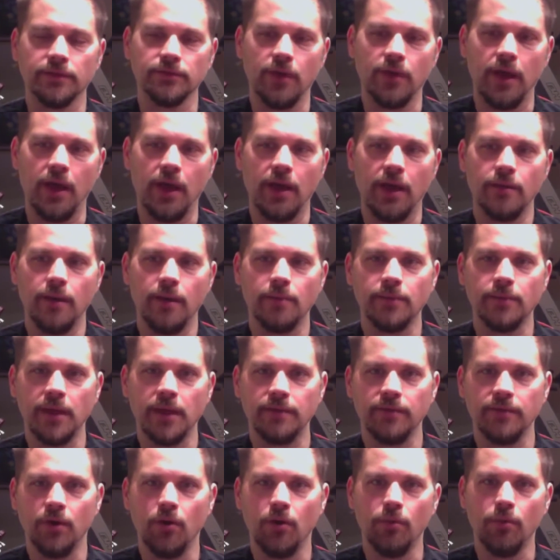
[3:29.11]
So I'm kind
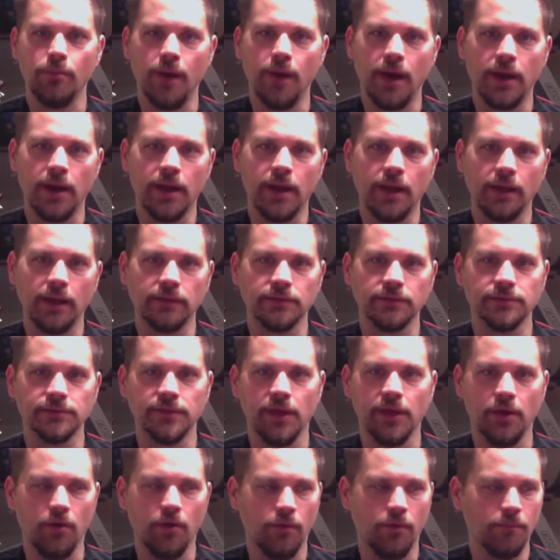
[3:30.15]
of a homebody. I like to
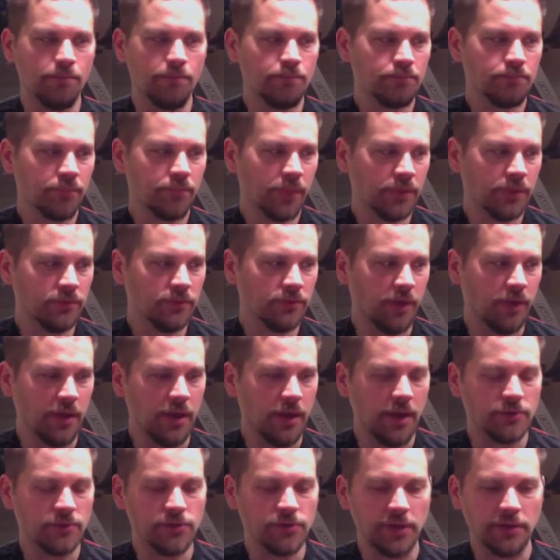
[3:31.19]
stay home. So
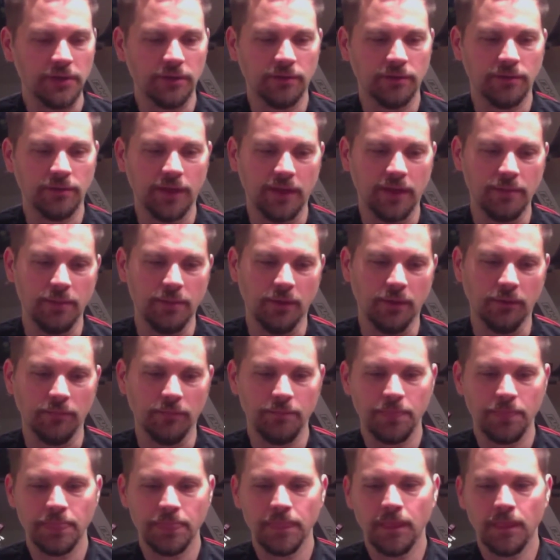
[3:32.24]
I tried to think about
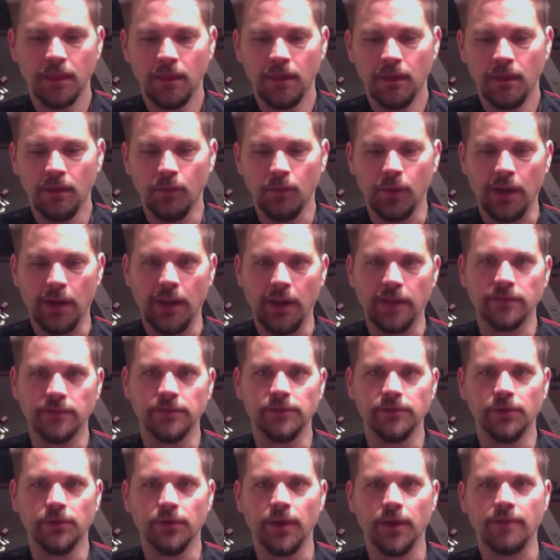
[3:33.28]
what I like to
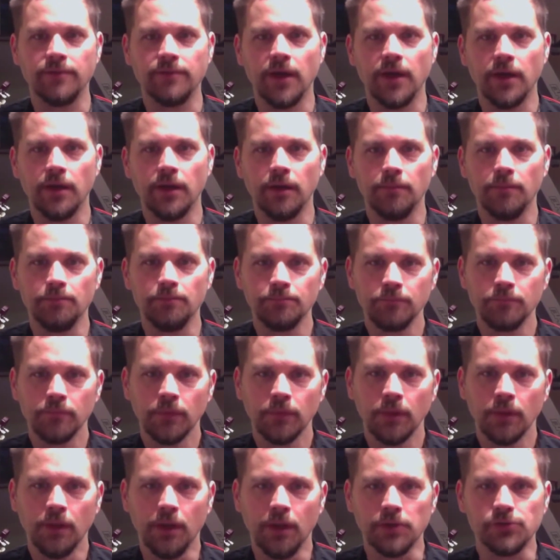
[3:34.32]
do. And I've got
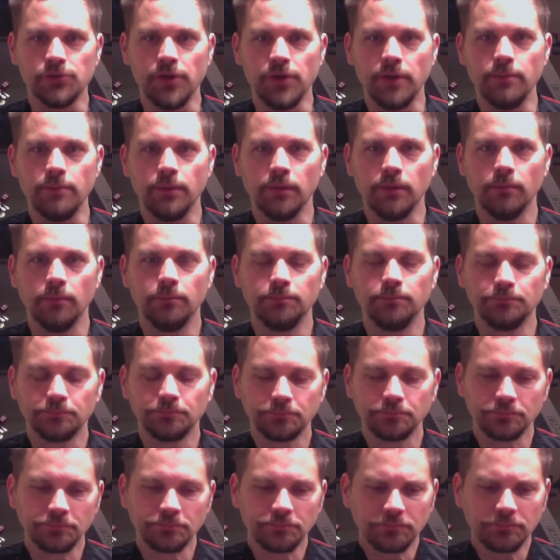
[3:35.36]
a treadmill.
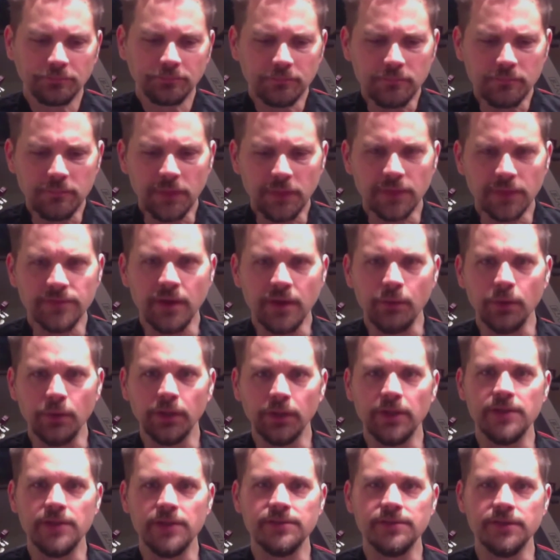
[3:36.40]
It's not
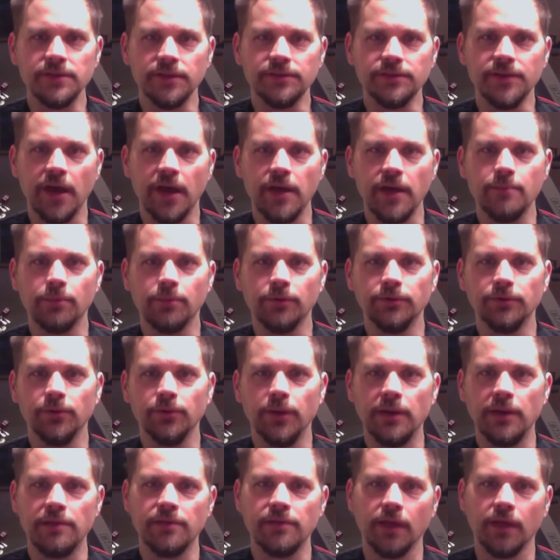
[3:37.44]
really easy to type or do
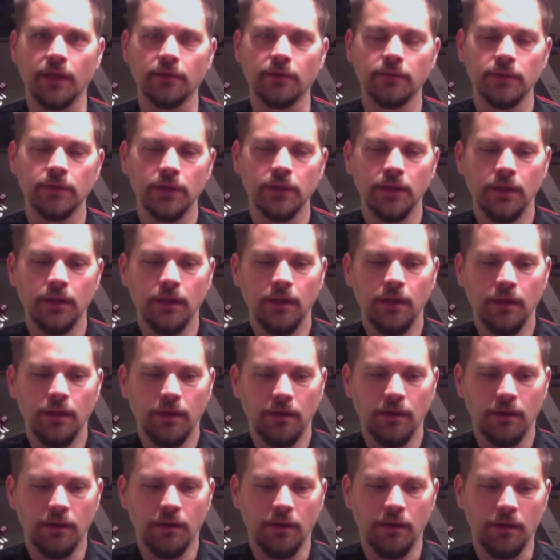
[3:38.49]
anything.
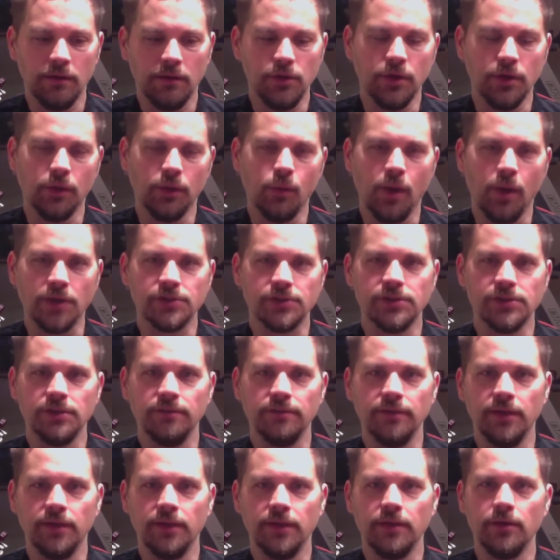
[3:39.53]
You can watch
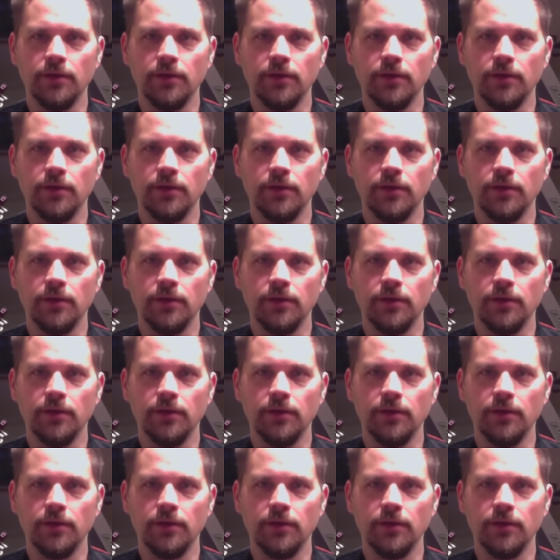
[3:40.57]
TV.